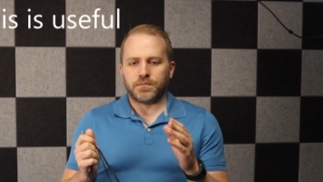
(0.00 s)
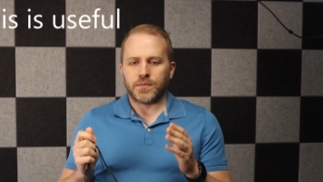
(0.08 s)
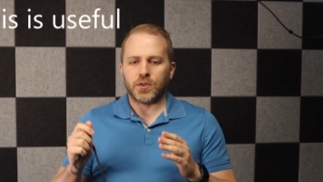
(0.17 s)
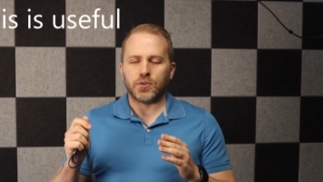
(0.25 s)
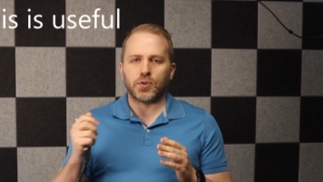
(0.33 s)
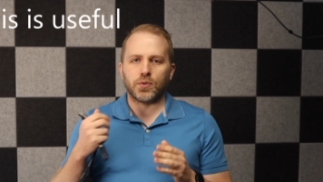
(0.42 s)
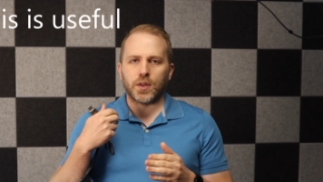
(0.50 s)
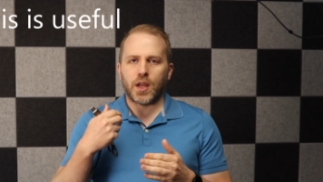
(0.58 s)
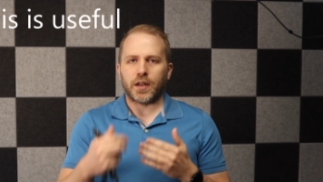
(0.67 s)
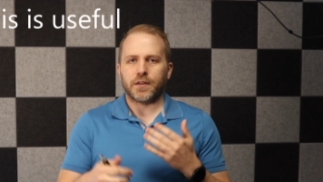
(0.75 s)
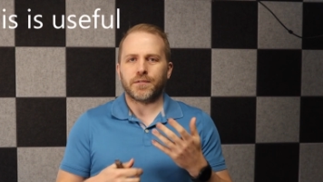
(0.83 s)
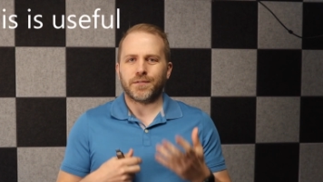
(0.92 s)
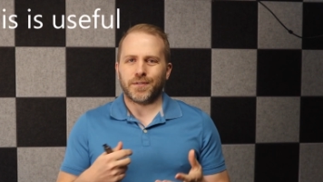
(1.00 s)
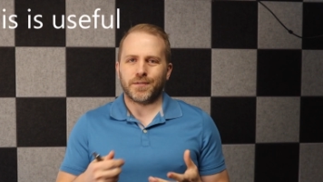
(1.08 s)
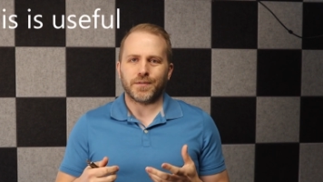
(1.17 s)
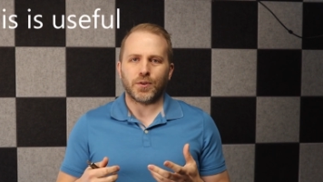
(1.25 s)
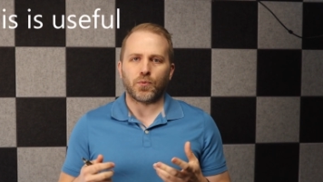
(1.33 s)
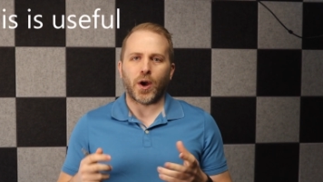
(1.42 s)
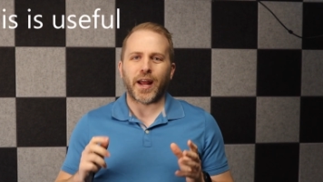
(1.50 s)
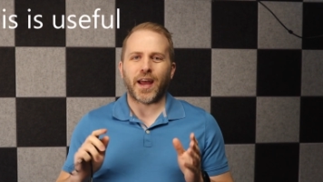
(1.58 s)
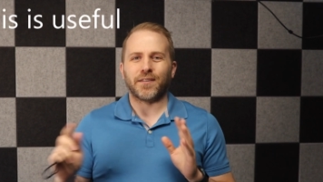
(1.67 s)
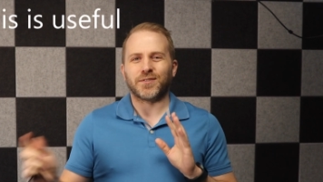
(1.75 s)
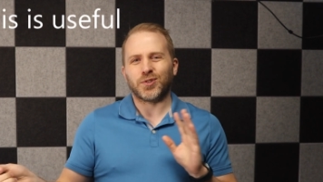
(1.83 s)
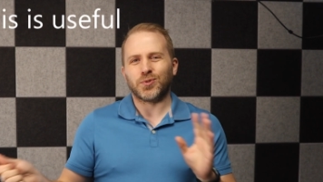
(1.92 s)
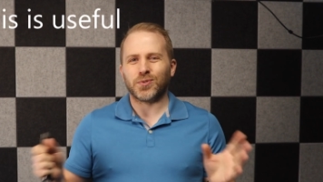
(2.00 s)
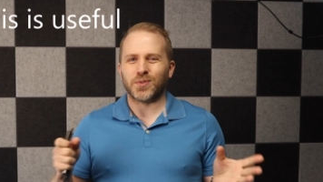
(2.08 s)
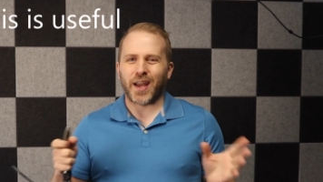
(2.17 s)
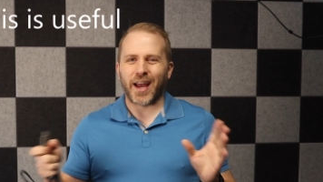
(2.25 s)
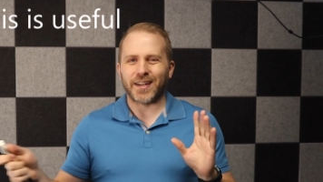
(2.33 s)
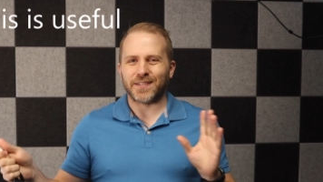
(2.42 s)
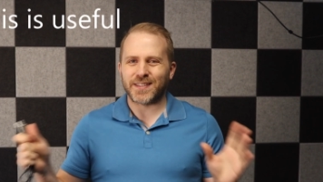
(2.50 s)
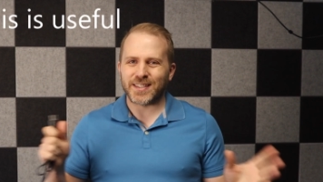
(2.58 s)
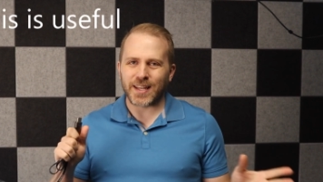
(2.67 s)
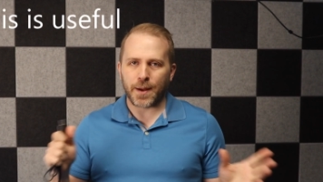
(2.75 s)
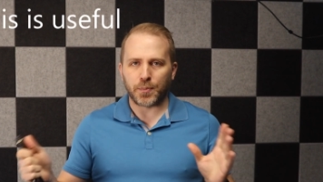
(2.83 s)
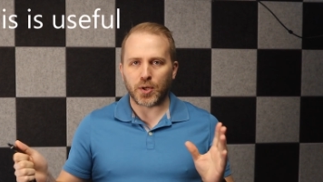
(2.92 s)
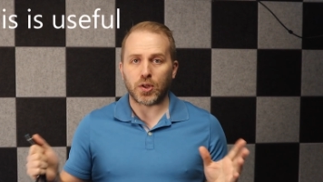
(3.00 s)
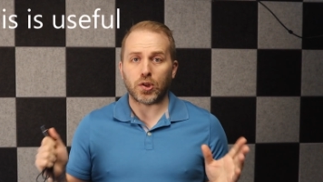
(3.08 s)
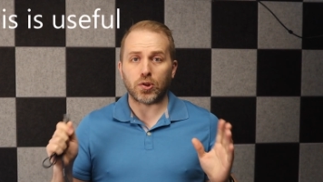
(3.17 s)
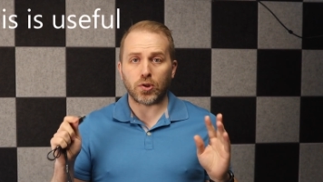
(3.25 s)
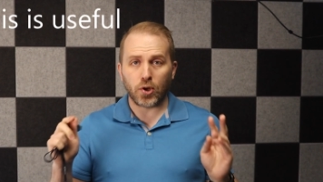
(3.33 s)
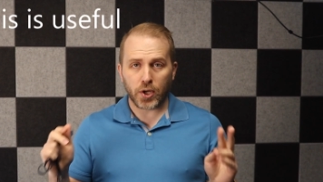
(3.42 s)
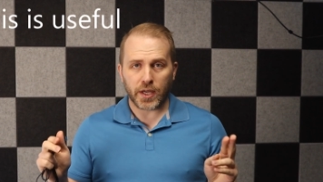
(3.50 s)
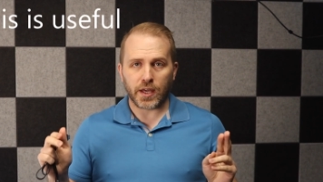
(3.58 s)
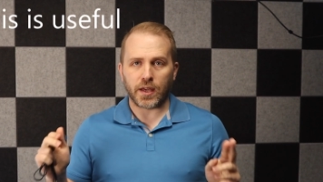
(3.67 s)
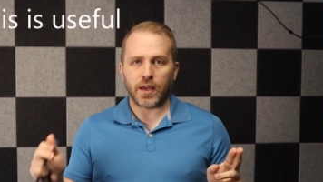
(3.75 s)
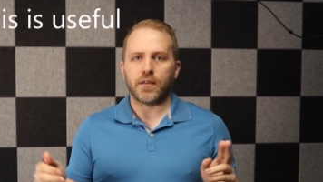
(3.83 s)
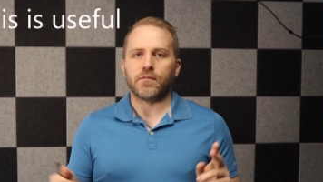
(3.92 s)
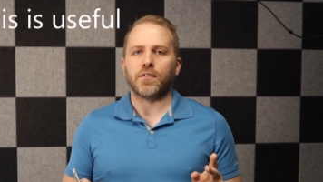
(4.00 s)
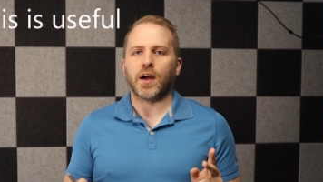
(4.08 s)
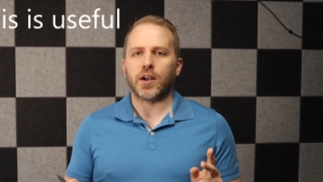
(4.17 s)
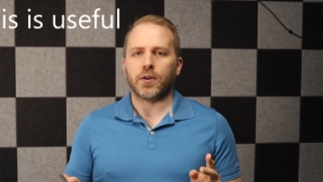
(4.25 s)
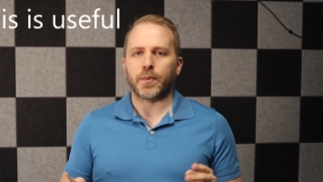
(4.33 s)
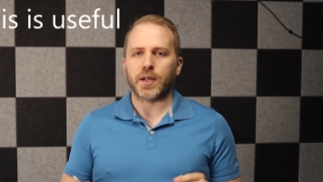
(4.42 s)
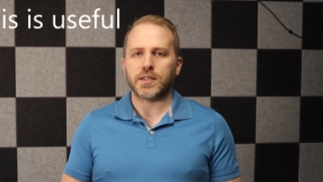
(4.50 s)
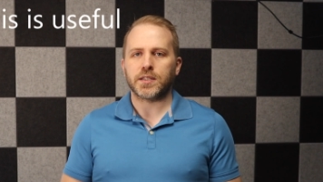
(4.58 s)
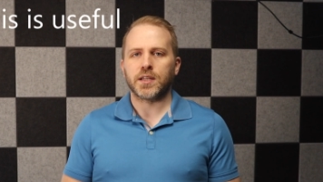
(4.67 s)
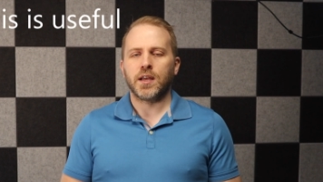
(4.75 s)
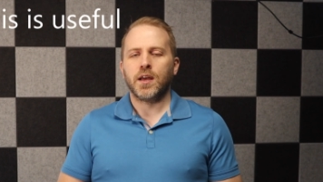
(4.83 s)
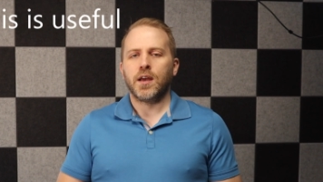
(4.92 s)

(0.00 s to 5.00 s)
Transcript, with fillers: you want to have two kind of separate looking environments.